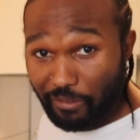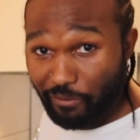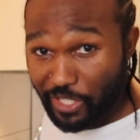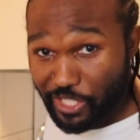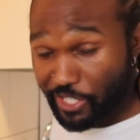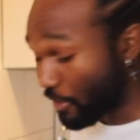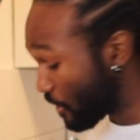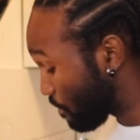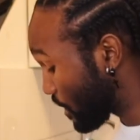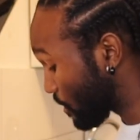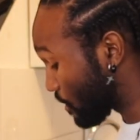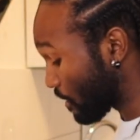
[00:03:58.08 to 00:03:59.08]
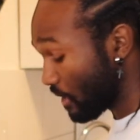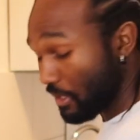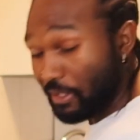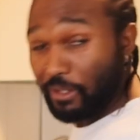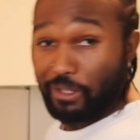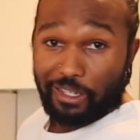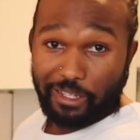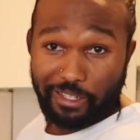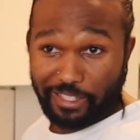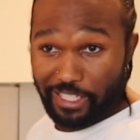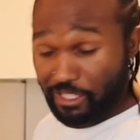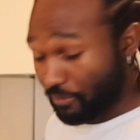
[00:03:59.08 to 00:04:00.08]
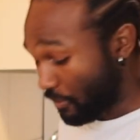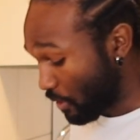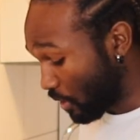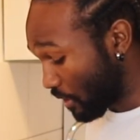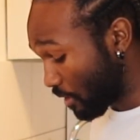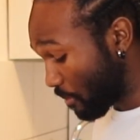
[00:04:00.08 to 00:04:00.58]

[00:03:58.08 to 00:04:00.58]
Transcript: vegetarian meal gets forgotten